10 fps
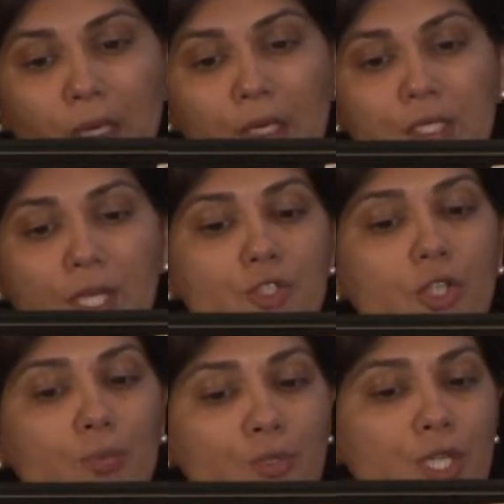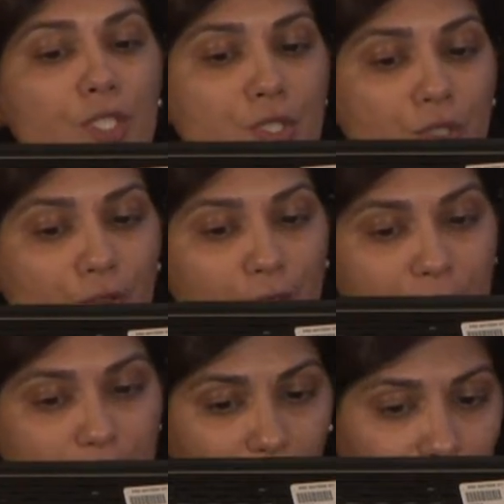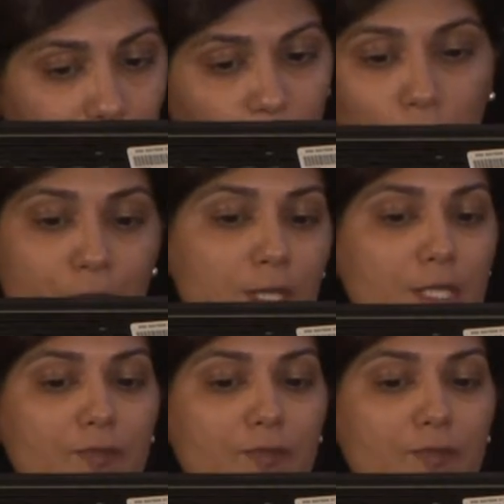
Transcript: Surgical procedures increased fivefold in these